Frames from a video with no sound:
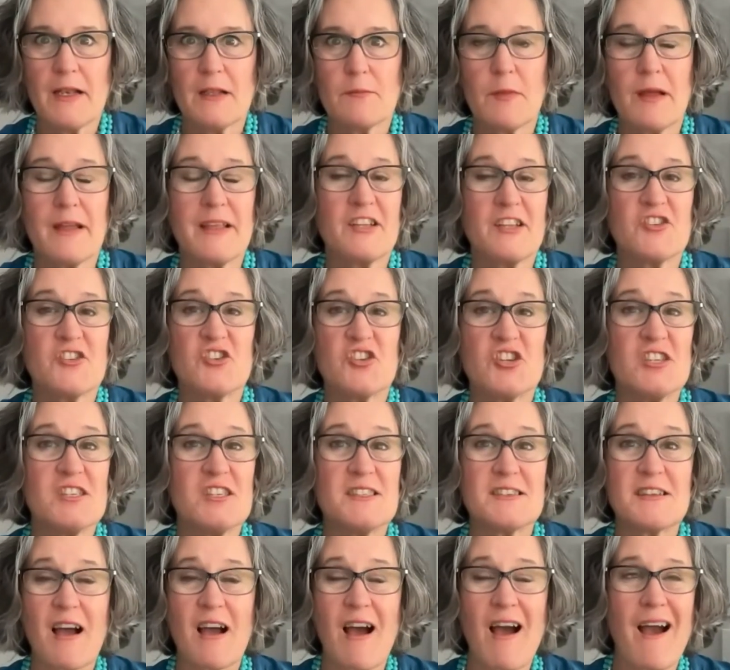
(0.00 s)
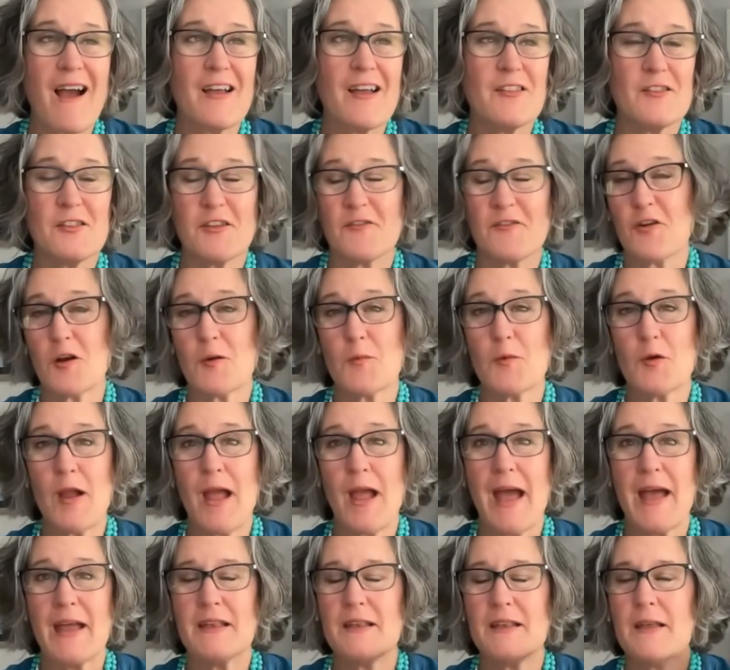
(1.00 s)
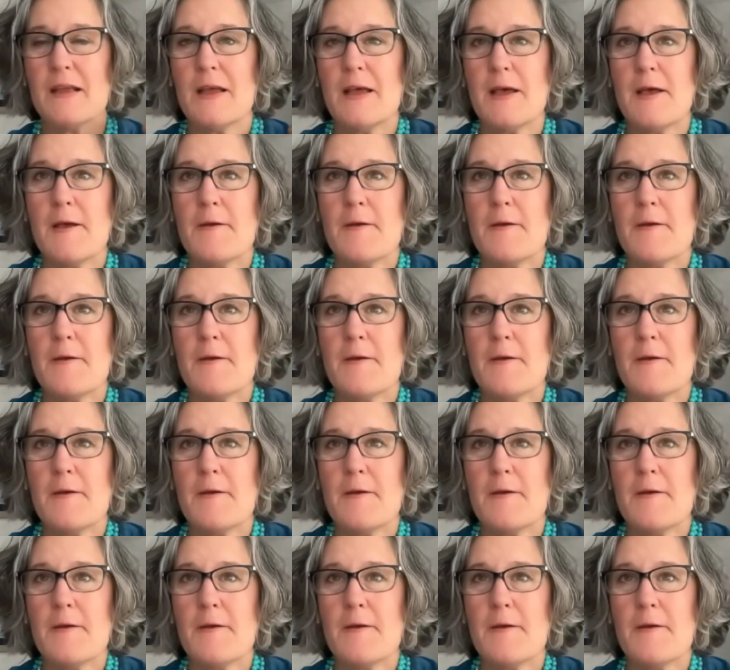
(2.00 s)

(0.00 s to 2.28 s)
I'm like, she's got the farmer had